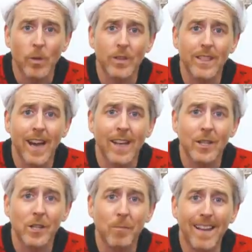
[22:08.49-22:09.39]
was the
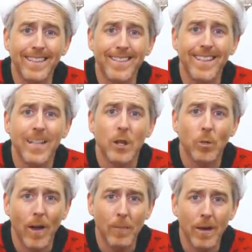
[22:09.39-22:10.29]
Spiced
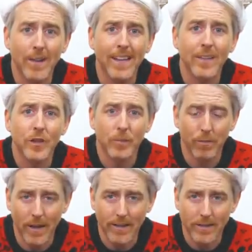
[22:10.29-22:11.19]
Cranberry
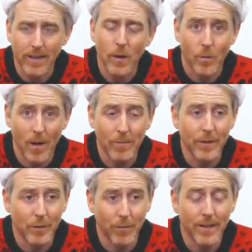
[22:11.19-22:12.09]
Sprite. Cranberry
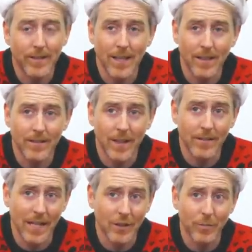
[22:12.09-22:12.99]
Sprite
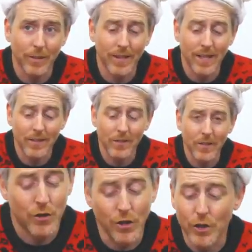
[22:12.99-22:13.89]
sounds actually pretty nice.
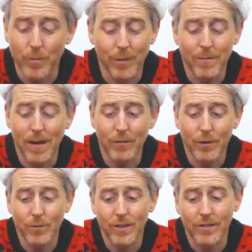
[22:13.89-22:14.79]
Gingerbread Mountain
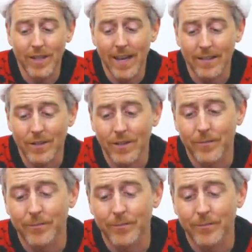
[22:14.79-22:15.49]
Dew does not.